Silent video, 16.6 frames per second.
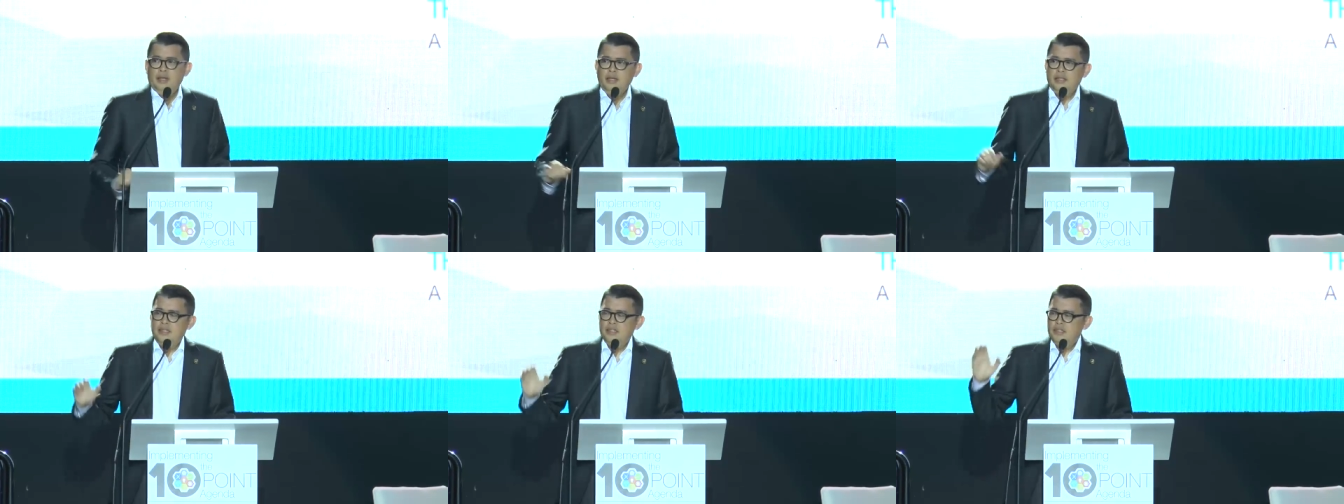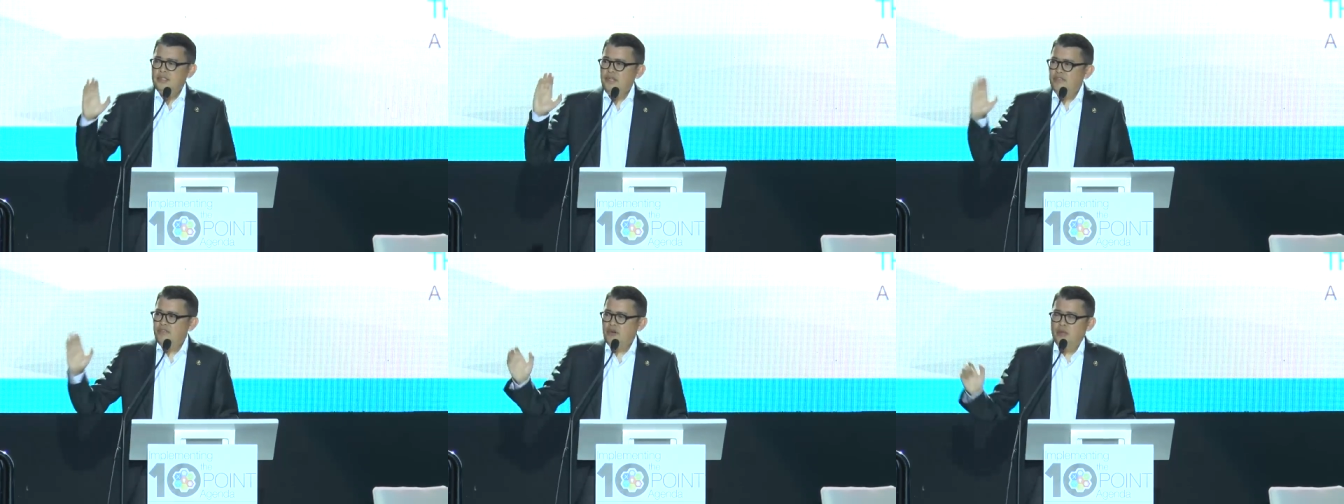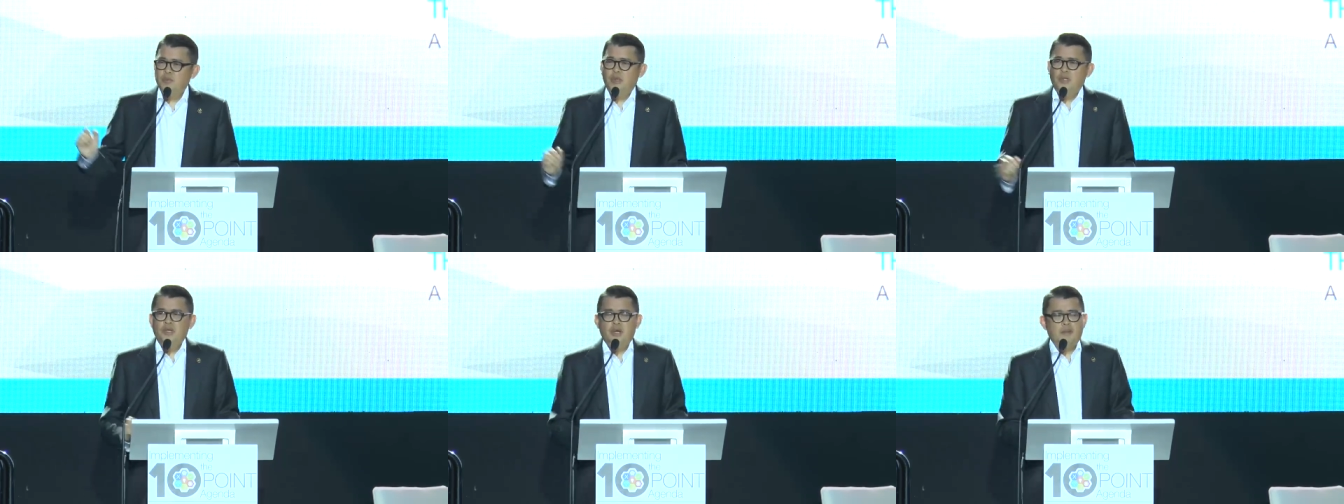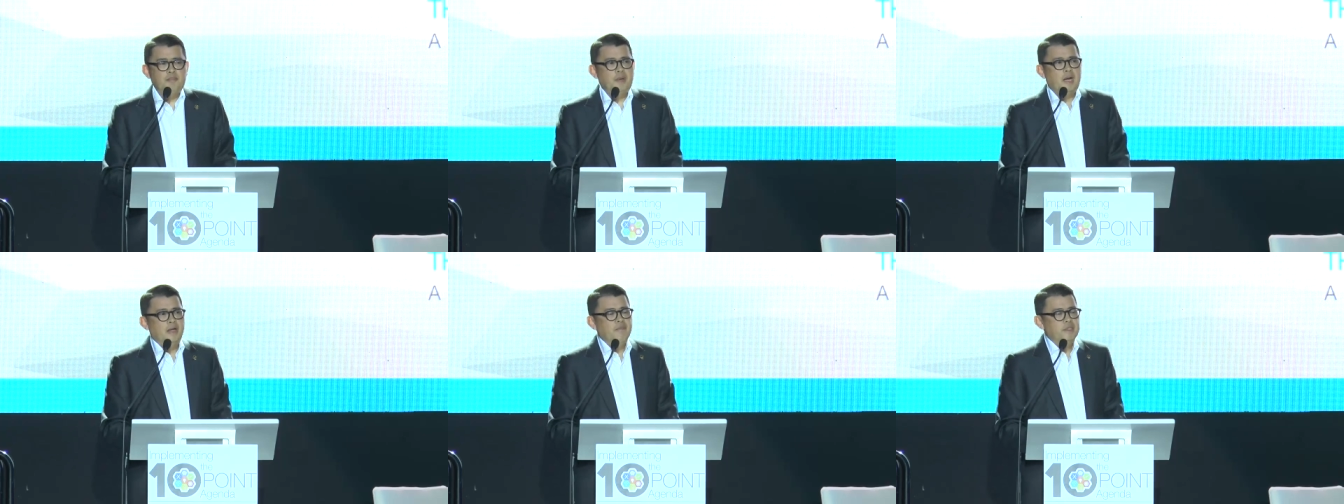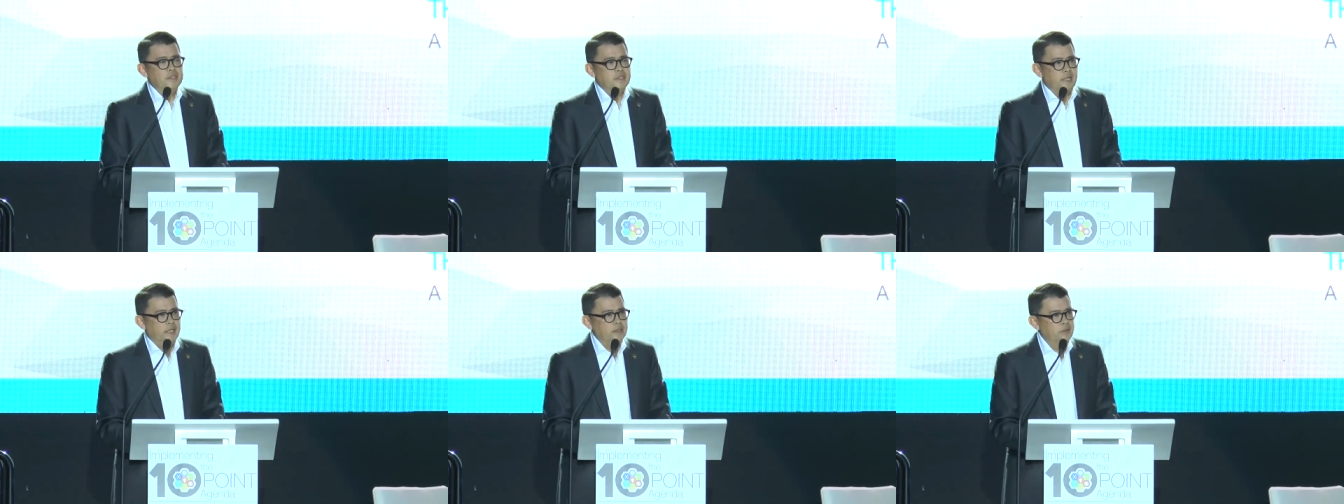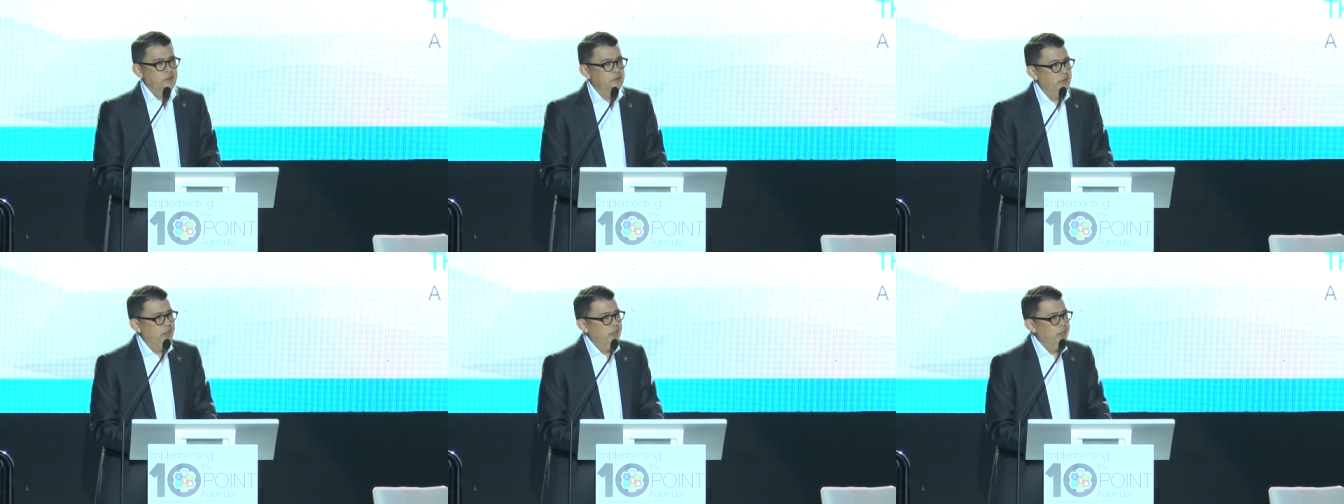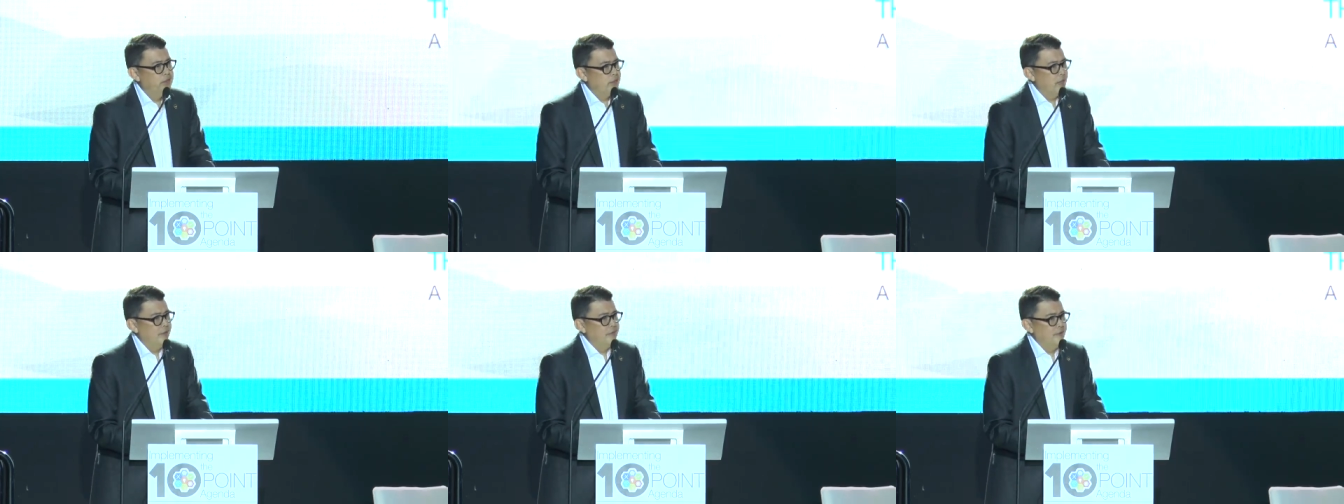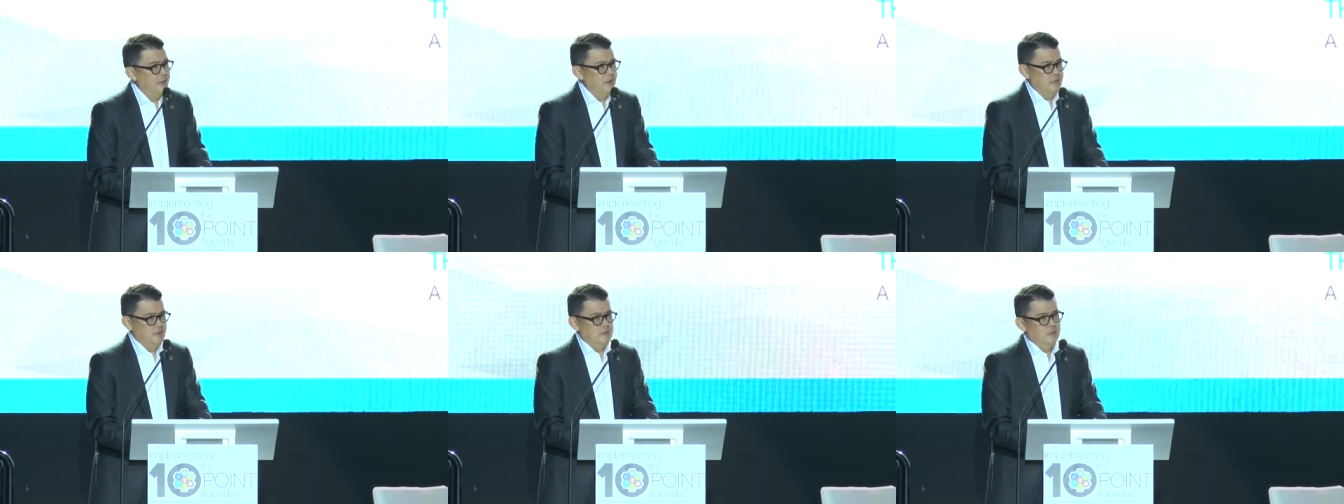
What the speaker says: It is different when you have private sector really driving.